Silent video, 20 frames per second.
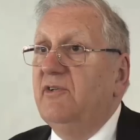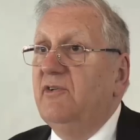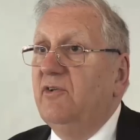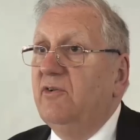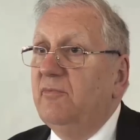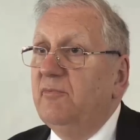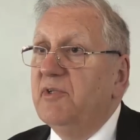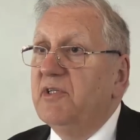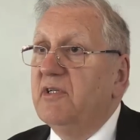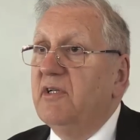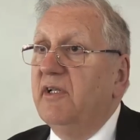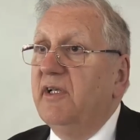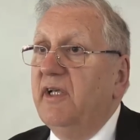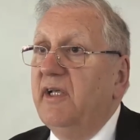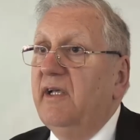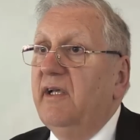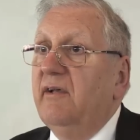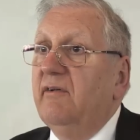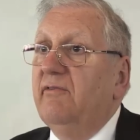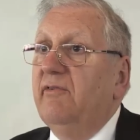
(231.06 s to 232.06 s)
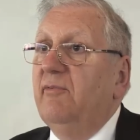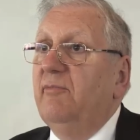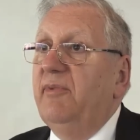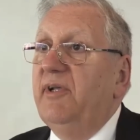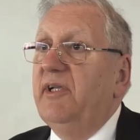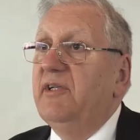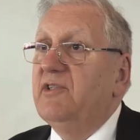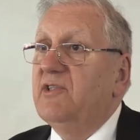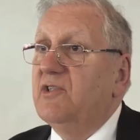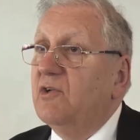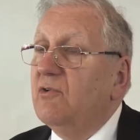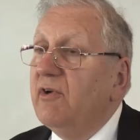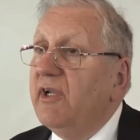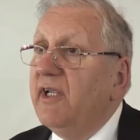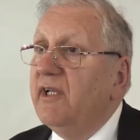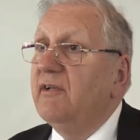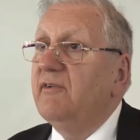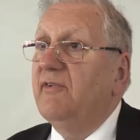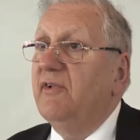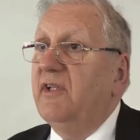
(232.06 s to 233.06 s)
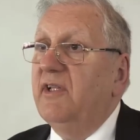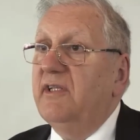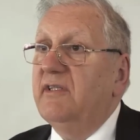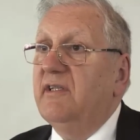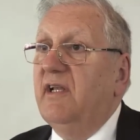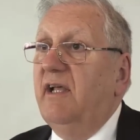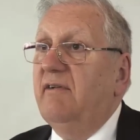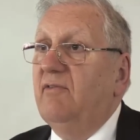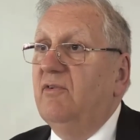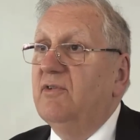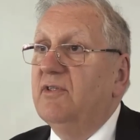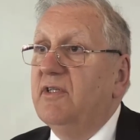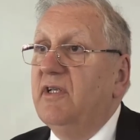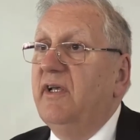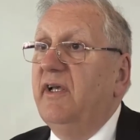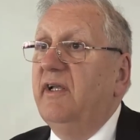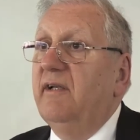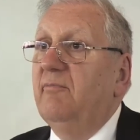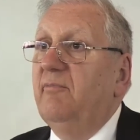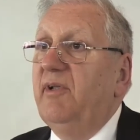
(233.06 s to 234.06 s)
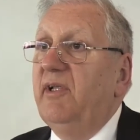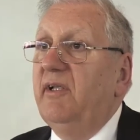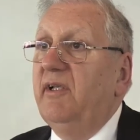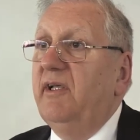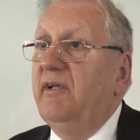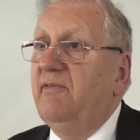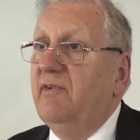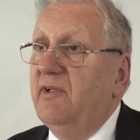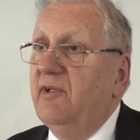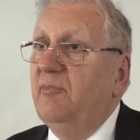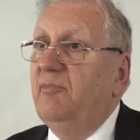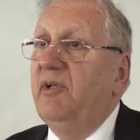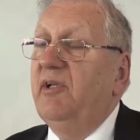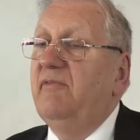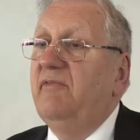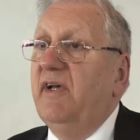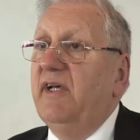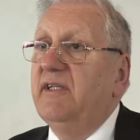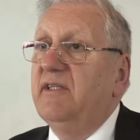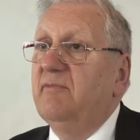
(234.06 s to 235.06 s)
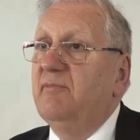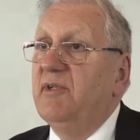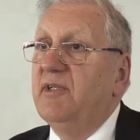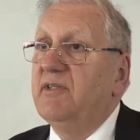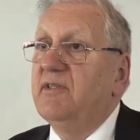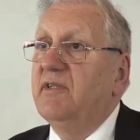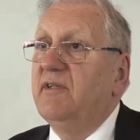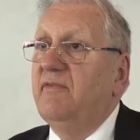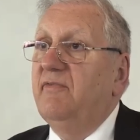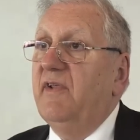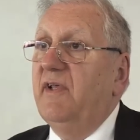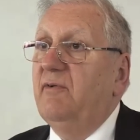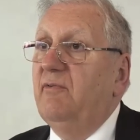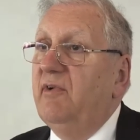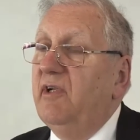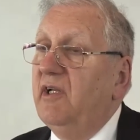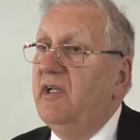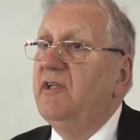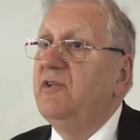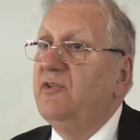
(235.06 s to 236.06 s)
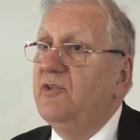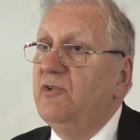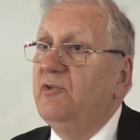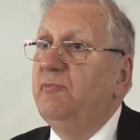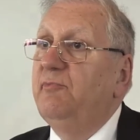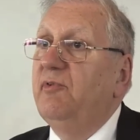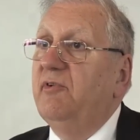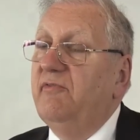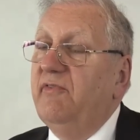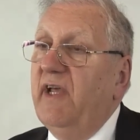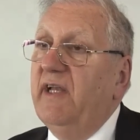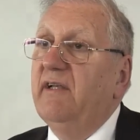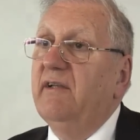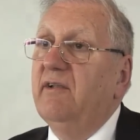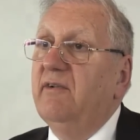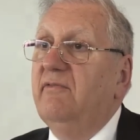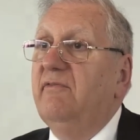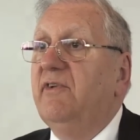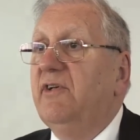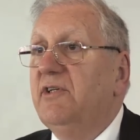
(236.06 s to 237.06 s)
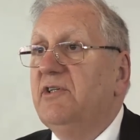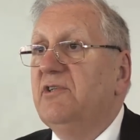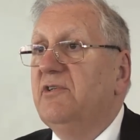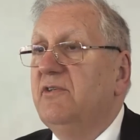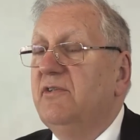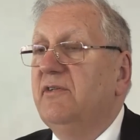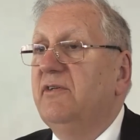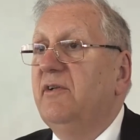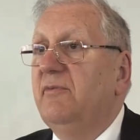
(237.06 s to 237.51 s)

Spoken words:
enormously from being screened for these levels and being given the B vitamins if they really do prevent conversion to